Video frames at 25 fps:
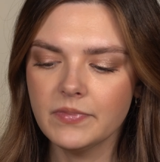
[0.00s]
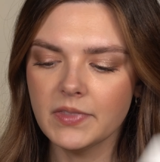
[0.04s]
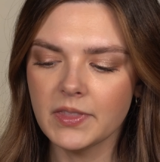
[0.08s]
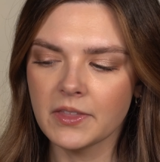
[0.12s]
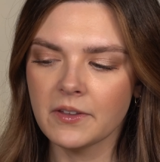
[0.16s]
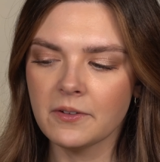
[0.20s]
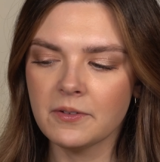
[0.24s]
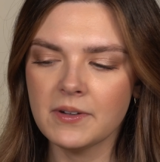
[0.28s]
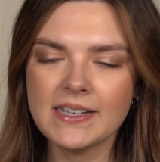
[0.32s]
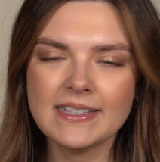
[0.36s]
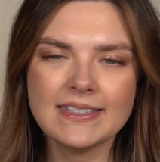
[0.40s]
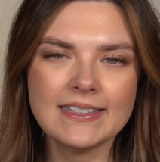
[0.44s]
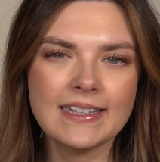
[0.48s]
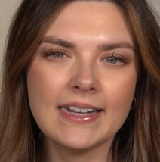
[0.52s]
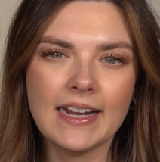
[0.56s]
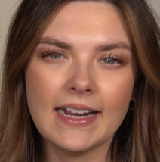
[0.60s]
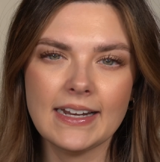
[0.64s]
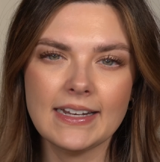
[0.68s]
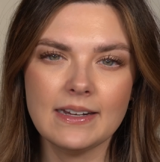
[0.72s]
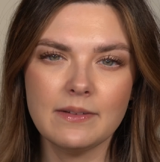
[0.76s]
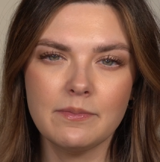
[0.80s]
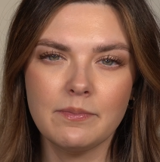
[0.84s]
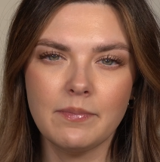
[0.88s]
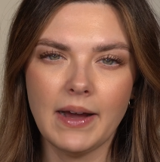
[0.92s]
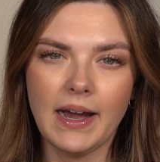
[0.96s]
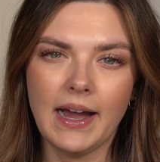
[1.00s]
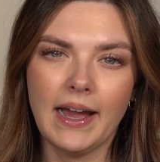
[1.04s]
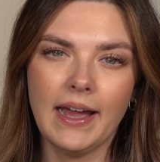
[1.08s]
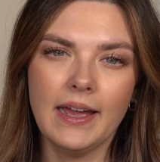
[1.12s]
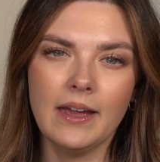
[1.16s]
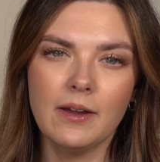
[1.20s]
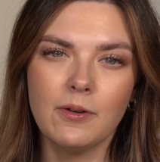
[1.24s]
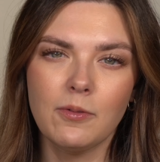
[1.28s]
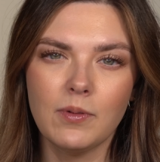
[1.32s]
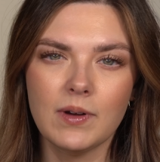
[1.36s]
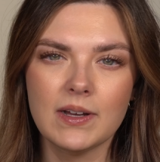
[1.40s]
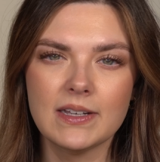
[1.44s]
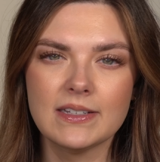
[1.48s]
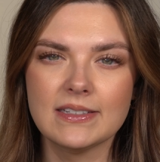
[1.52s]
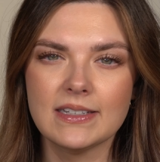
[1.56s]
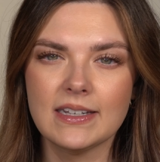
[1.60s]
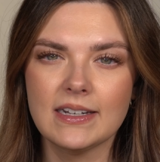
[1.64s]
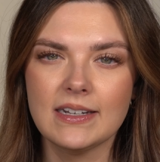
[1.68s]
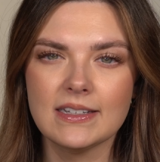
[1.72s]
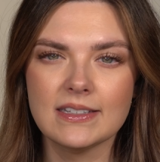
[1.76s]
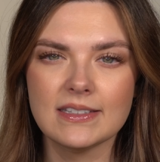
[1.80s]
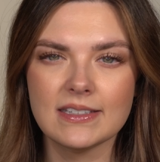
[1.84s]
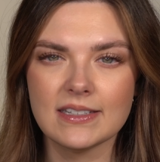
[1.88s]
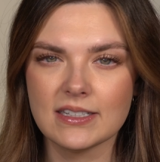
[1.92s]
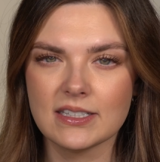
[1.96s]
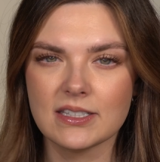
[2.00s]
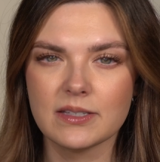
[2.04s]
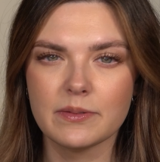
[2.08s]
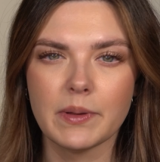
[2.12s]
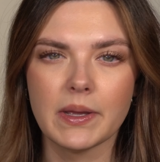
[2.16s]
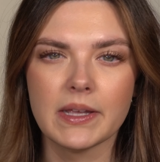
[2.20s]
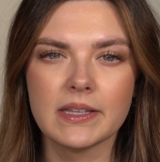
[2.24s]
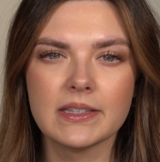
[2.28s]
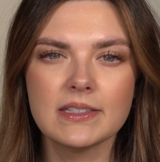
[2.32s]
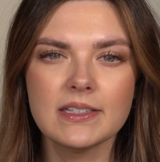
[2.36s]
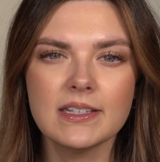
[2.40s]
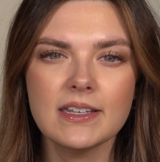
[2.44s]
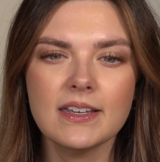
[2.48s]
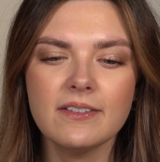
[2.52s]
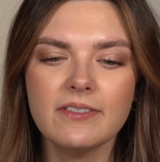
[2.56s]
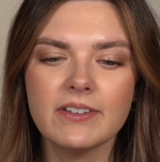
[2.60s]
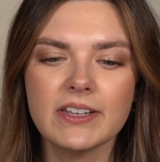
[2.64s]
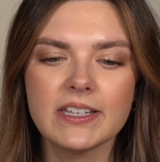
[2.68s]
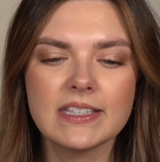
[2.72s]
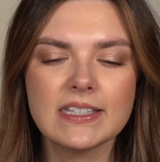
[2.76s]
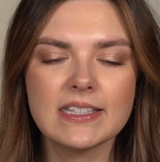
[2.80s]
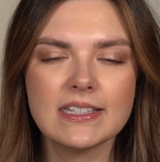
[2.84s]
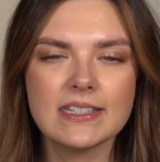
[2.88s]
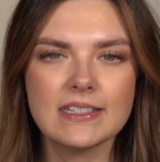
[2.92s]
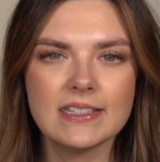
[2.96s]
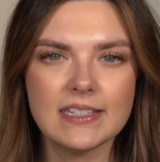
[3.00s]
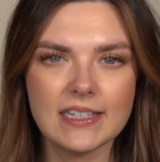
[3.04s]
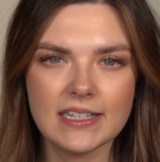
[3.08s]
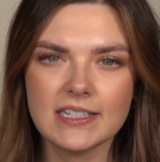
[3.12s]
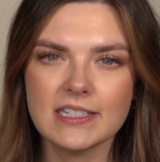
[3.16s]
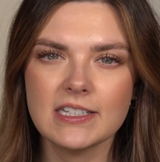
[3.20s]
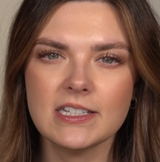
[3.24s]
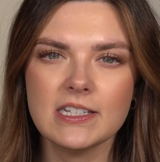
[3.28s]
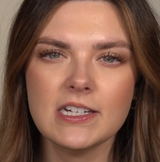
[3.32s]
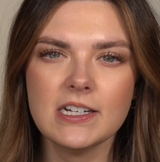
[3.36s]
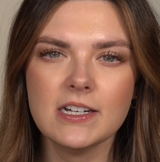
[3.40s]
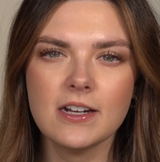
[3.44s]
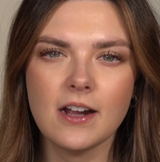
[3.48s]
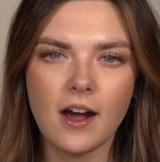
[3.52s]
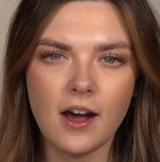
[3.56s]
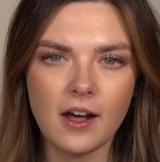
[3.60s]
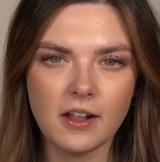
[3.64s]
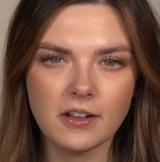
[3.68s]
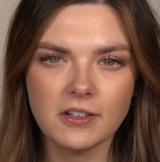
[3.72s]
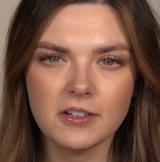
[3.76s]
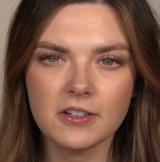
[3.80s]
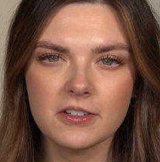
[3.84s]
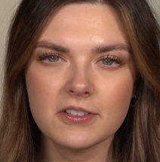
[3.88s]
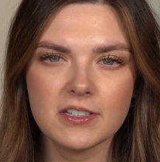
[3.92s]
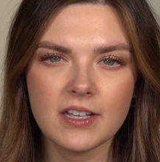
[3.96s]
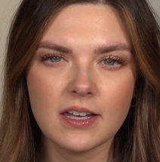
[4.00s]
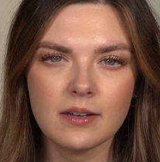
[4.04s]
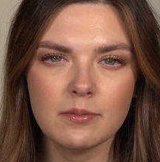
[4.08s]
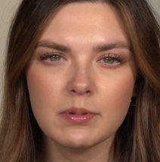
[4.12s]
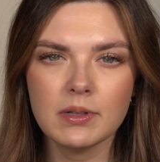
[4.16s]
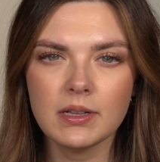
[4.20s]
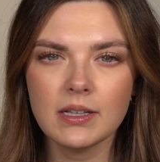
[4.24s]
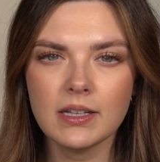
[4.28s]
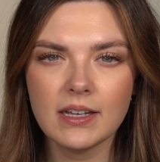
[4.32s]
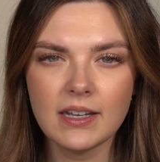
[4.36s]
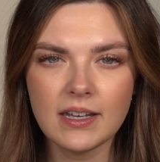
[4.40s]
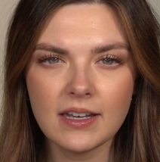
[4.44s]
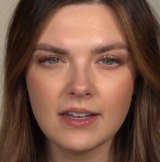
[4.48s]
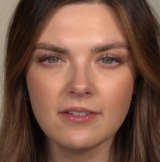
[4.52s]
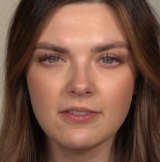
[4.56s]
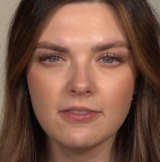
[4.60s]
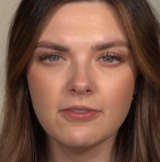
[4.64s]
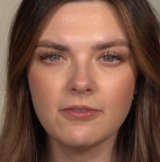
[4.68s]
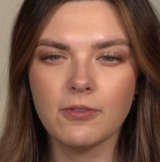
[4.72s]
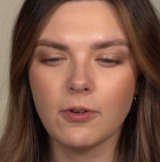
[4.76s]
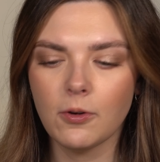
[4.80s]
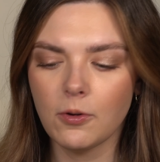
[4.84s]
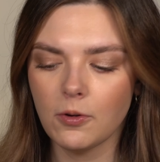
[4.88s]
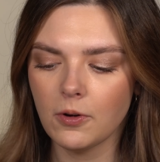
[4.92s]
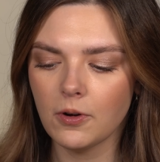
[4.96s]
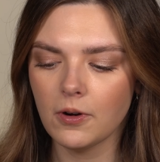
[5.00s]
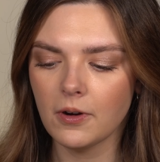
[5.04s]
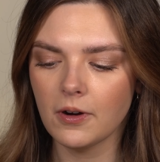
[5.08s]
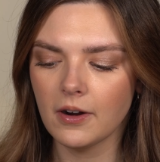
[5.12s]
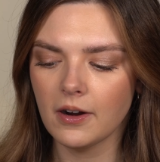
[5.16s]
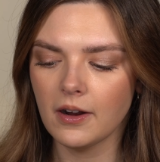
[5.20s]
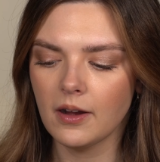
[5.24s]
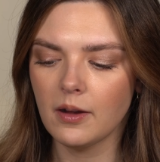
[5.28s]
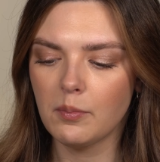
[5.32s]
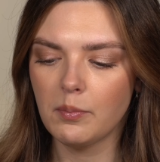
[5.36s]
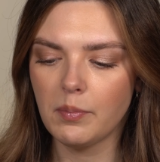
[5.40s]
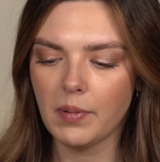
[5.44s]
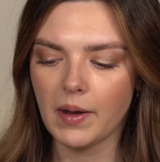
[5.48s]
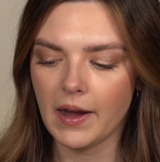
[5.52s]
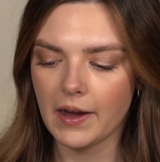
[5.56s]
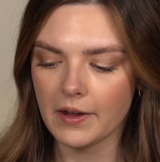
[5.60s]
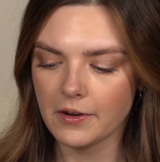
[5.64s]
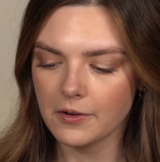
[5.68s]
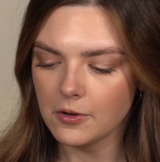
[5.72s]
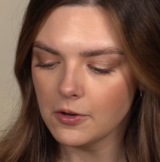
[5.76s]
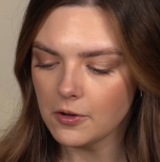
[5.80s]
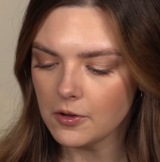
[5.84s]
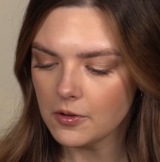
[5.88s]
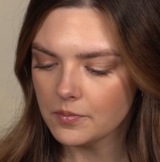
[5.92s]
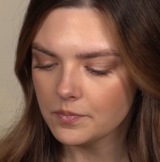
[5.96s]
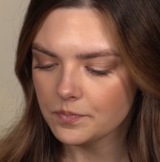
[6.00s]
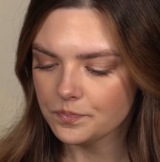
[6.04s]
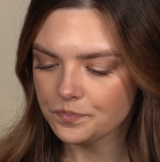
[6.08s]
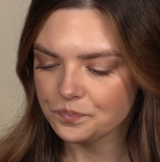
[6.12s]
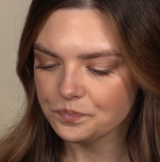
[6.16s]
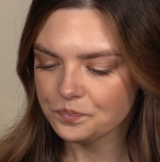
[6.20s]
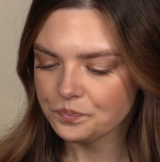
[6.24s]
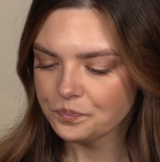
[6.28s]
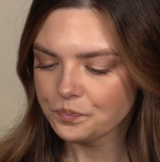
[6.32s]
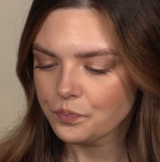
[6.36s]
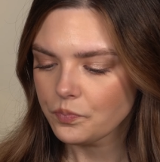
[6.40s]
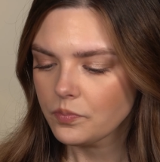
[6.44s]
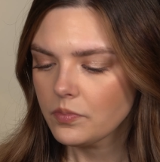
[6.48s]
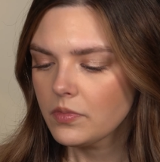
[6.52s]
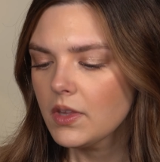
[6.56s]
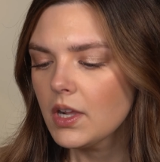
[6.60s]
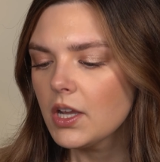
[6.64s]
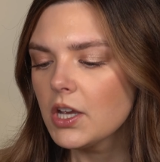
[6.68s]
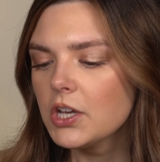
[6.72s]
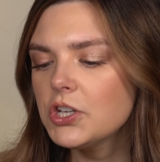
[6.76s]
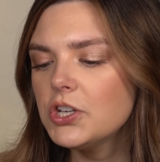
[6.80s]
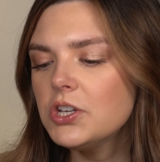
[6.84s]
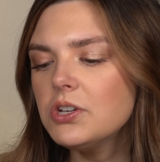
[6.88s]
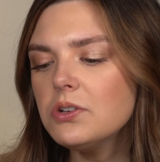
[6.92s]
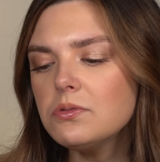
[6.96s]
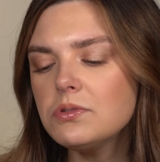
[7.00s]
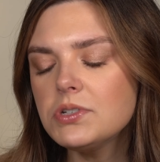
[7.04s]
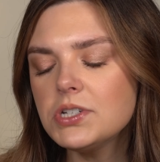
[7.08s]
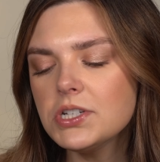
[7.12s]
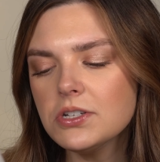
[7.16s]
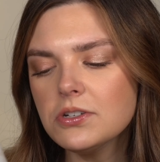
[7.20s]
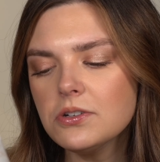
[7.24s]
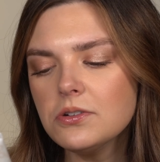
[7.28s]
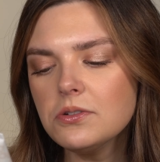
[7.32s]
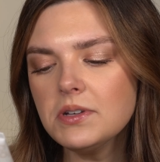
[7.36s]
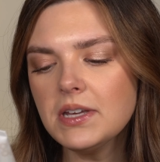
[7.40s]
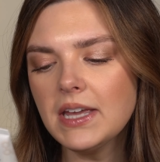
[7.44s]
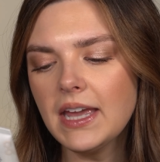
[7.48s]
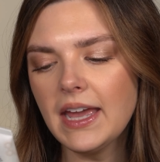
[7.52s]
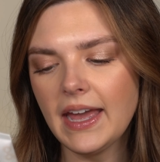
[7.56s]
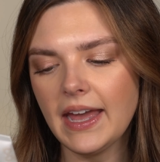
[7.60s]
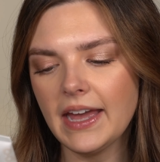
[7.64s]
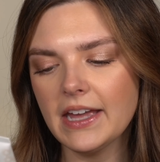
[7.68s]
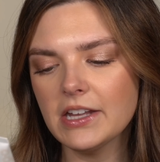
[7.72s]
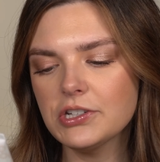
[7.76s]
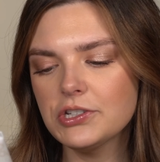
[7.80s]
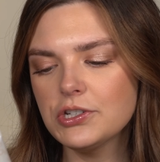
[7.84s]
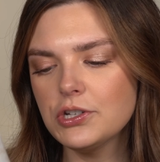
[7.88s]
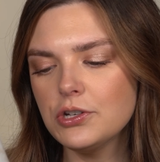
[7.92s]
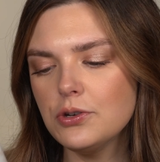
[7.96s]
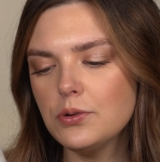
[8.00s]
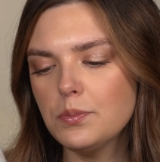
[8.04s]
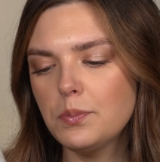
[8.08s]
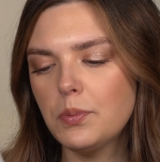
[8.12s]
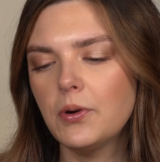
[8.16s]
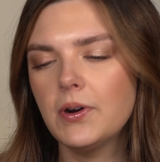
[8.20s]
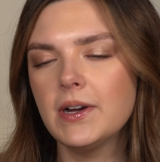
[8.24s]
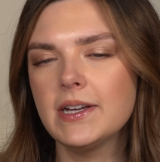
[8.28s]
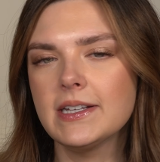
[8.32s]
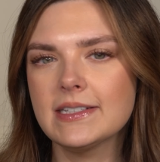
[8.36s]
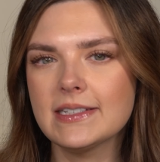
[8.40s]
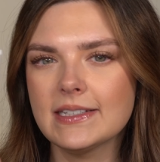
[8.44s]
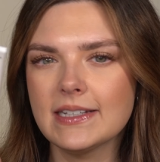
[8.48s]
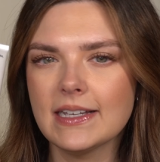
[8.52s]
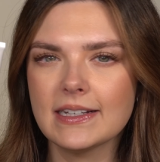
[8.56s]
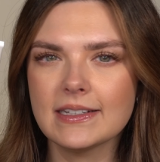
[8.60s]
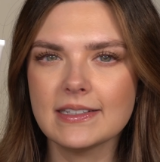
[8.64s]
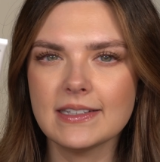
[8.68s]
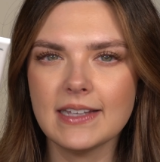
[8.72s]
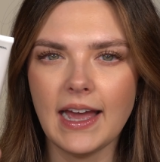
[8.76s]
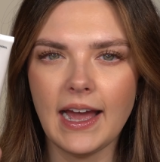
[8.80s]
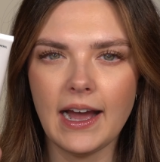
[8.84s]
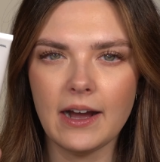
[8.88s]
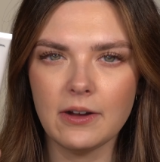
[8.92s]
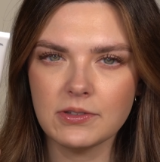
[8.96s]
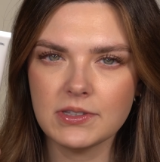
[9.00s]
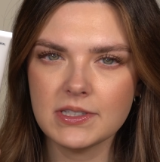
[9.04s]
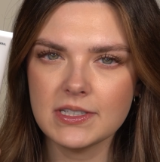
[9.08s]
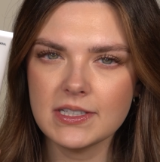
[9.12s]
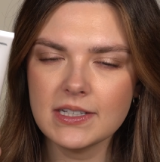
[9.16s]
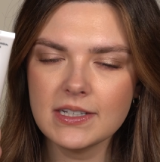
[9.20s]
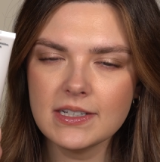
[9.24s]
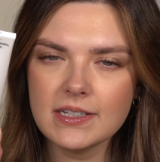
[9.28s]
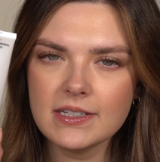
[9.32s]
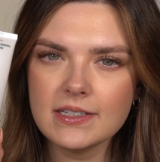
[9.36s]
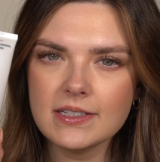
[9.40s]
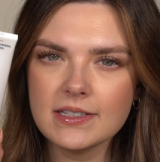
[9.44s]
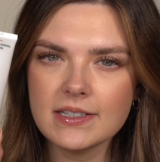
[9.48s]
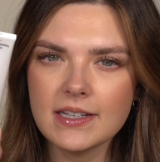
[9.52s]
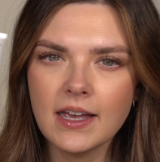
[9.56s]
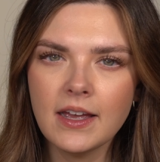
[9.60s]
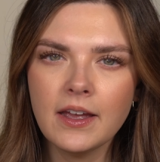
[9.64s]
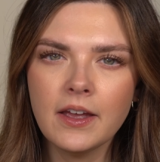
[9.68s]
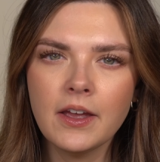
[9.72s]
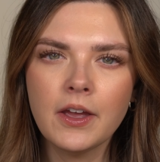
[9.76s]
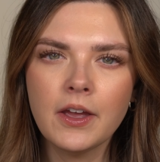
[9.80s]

the reason I didn't buy it was it is expensive. It's $60, I believe, for a bottle. You do get 2.6 ounces,